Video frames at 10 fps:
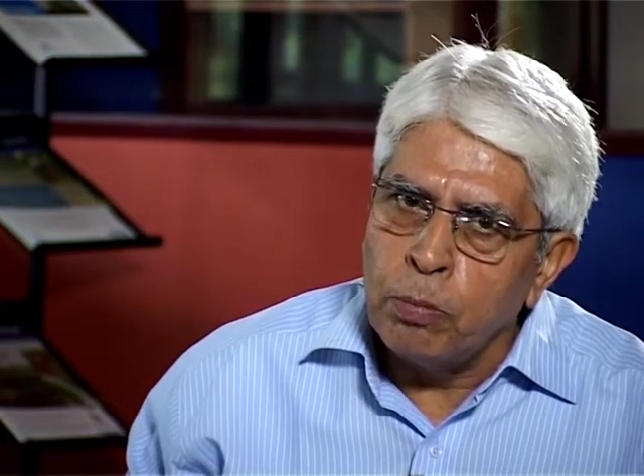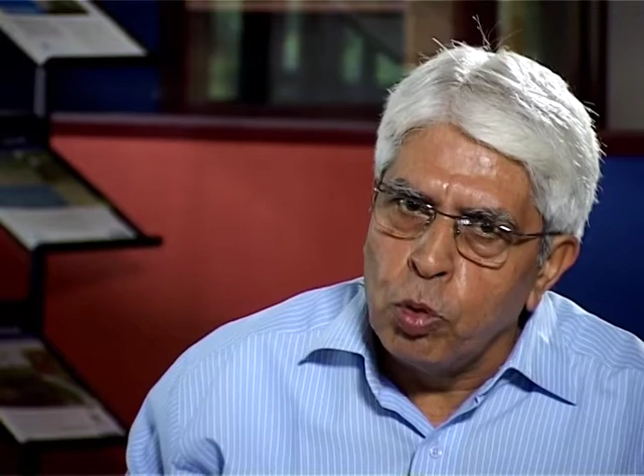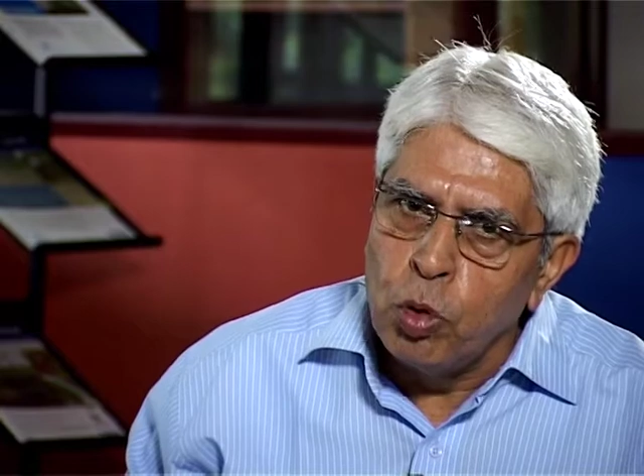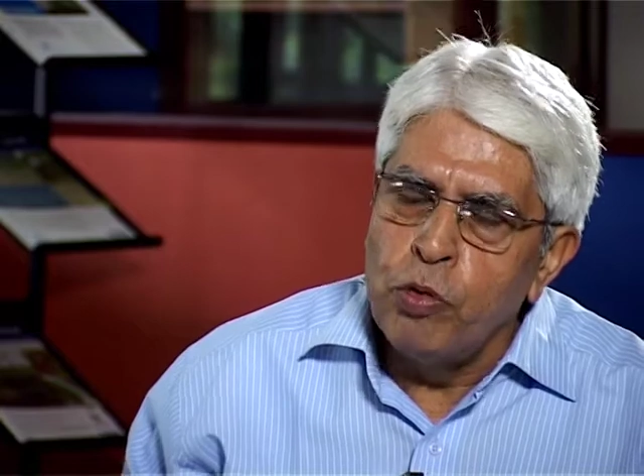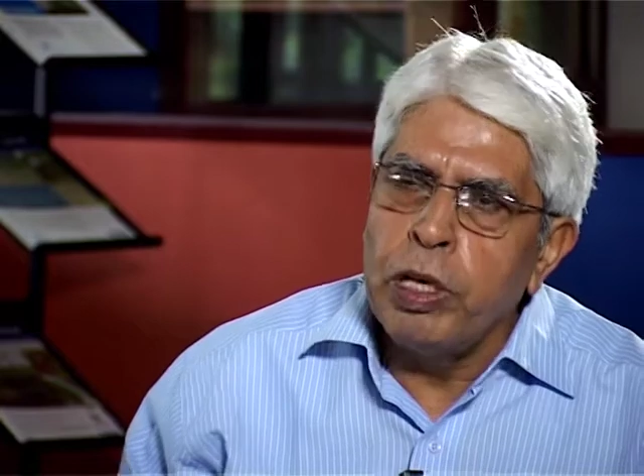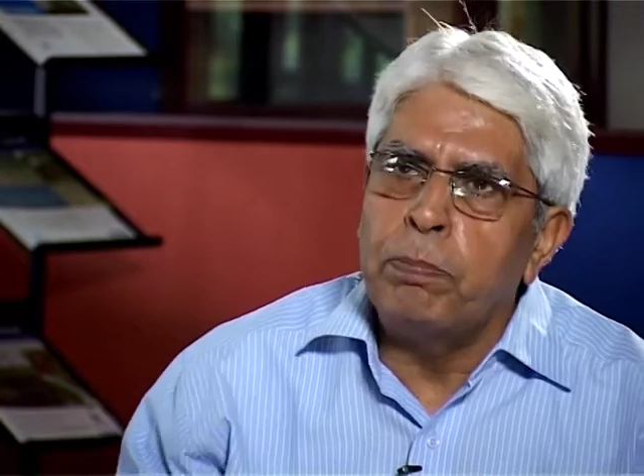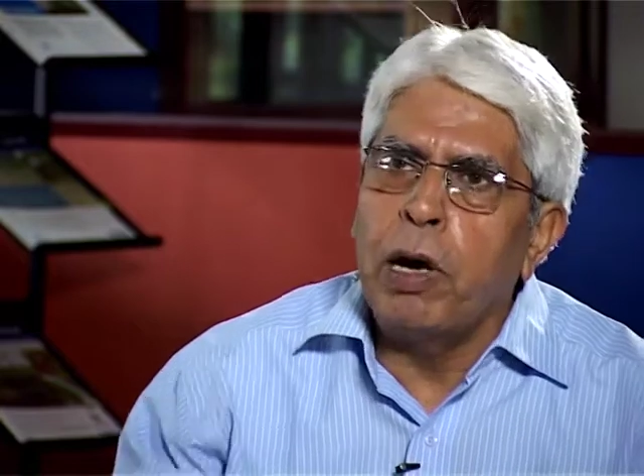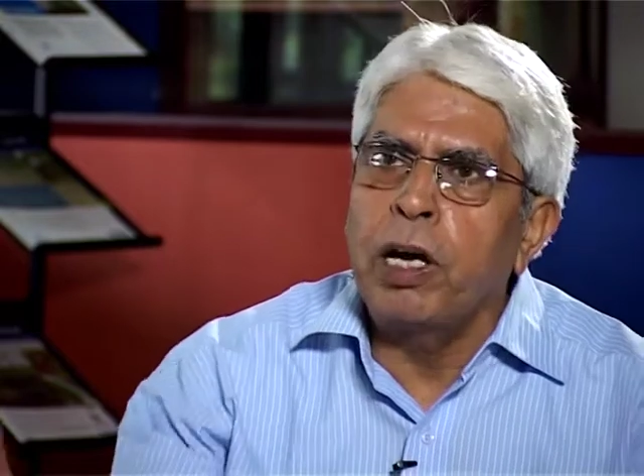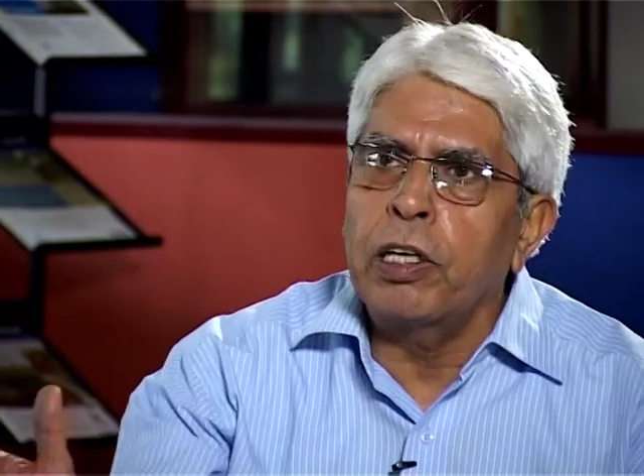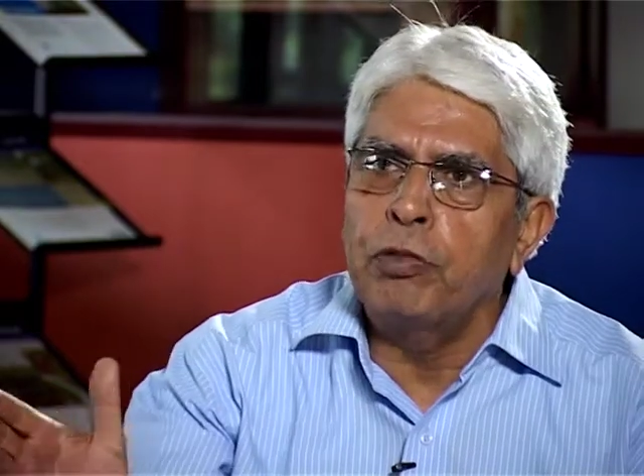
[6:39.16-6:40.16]
move a
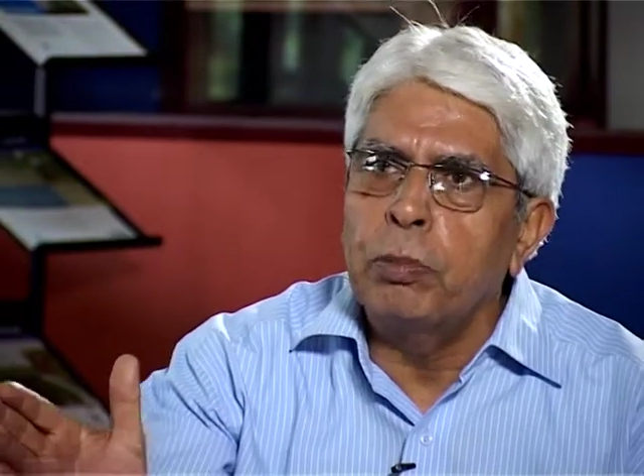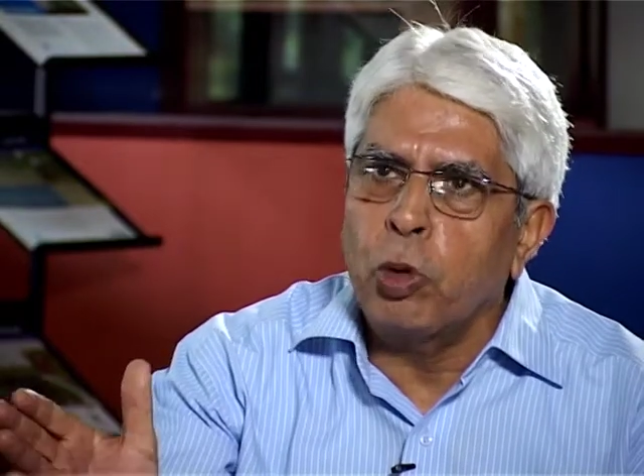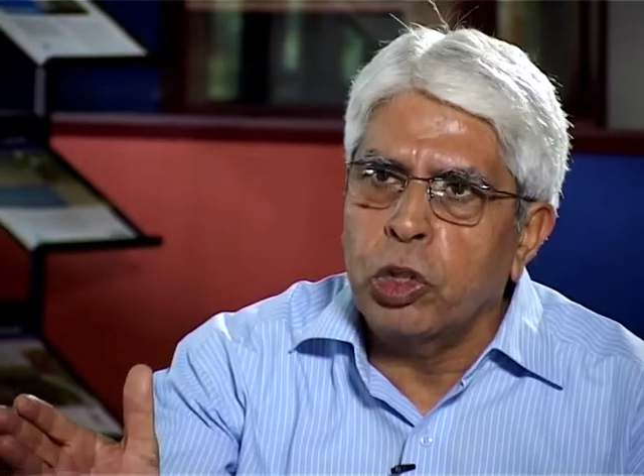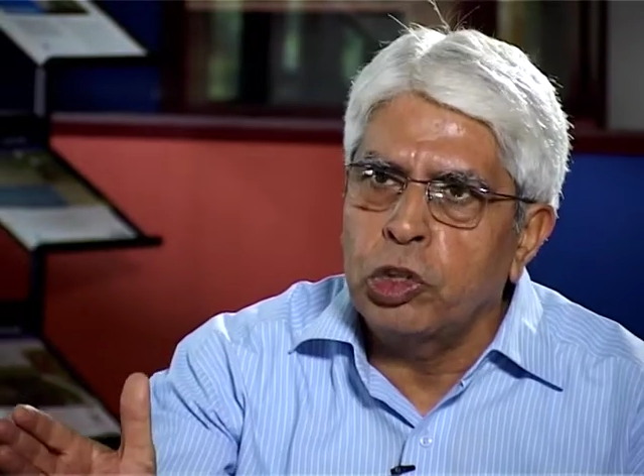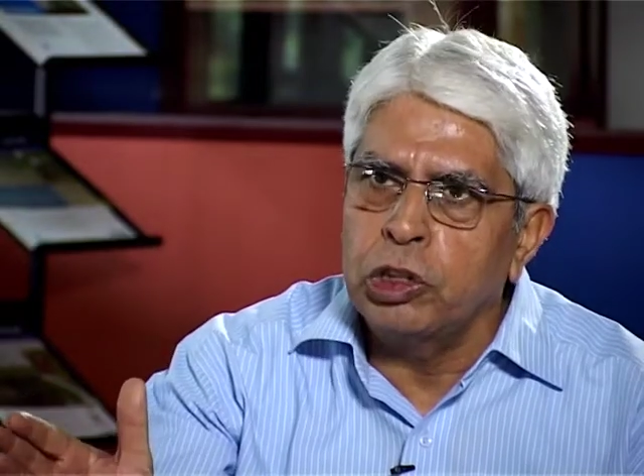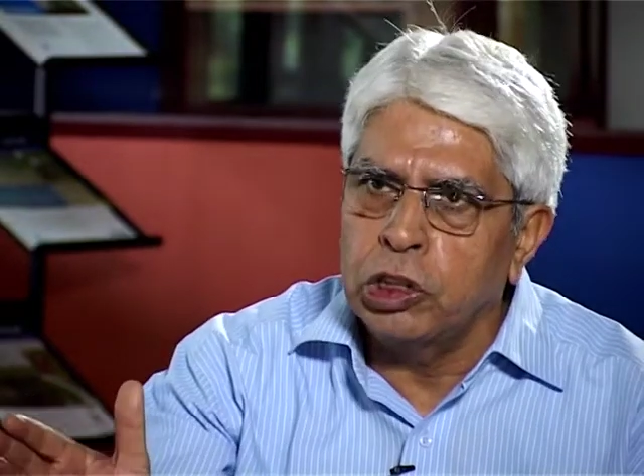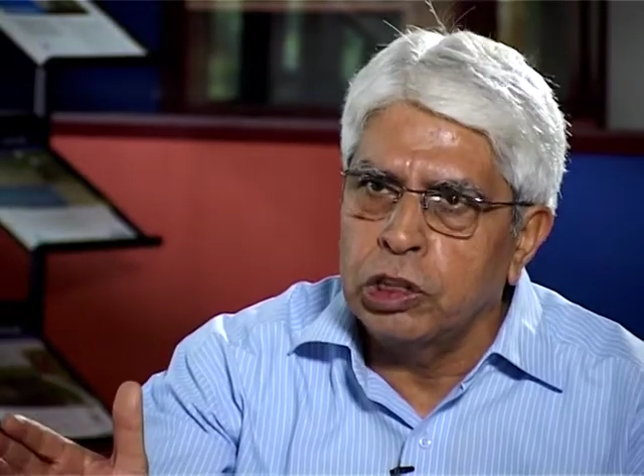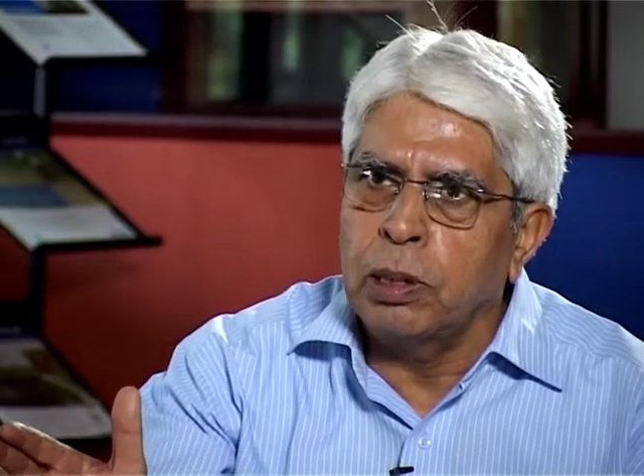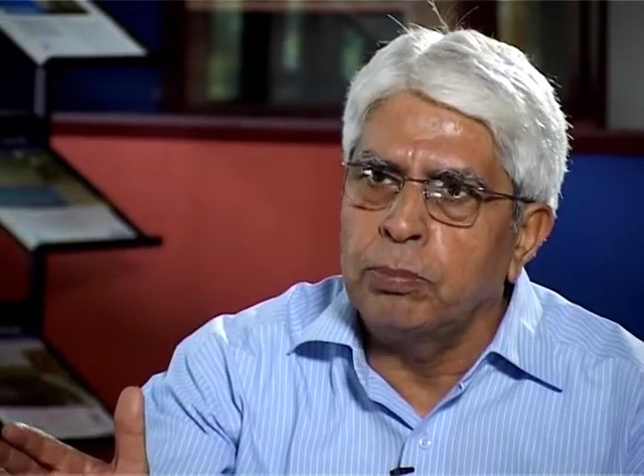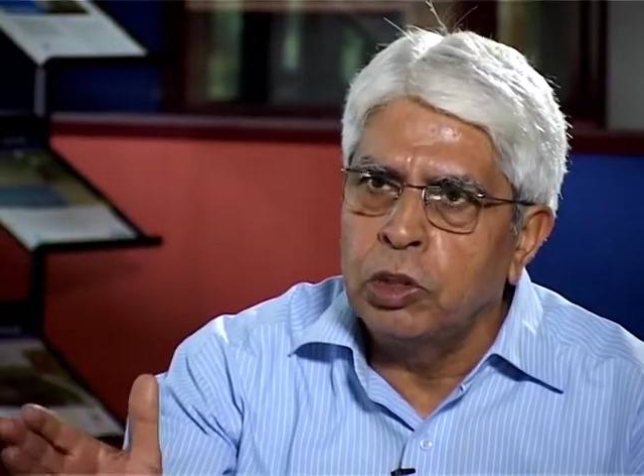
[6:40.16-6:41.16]
part of the production
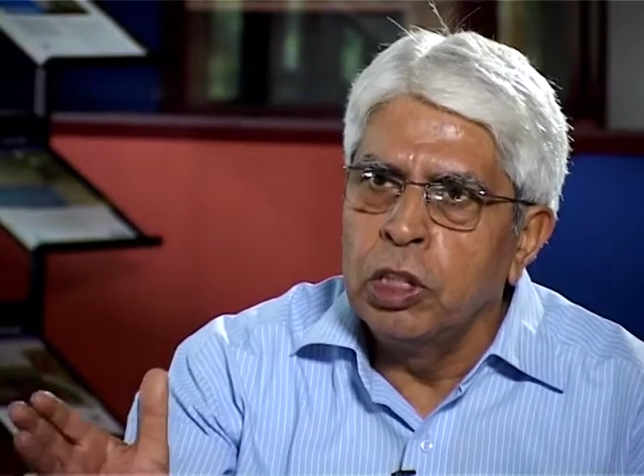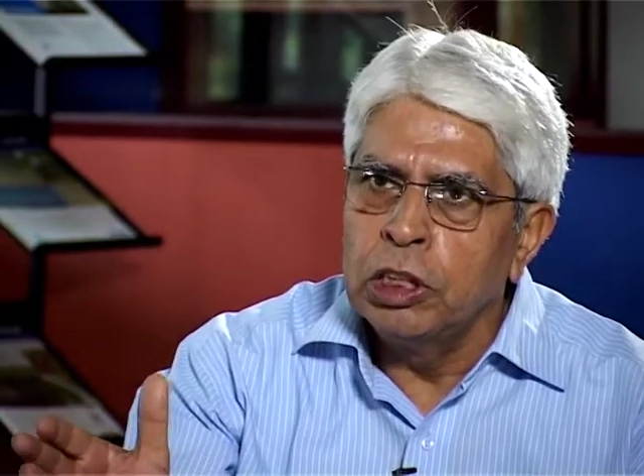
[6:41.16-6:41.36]
systems,